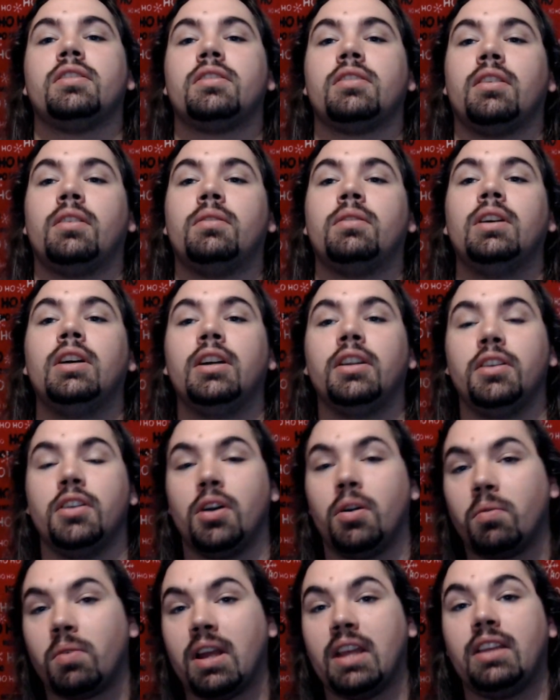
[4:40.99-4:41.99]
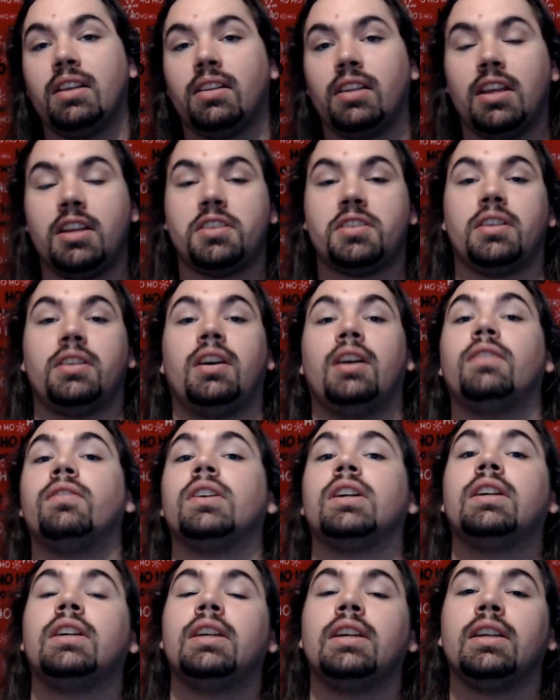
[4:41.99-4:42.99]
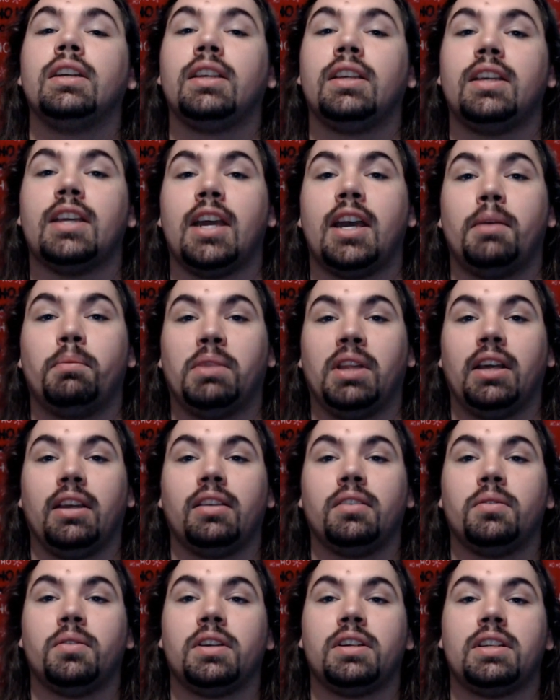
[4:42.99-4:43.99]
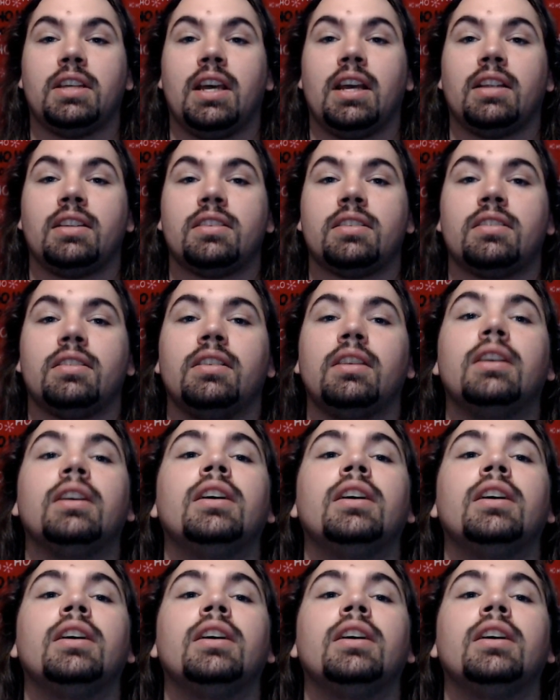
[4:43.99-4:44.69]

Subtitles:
So, no regulation of gambling or debts.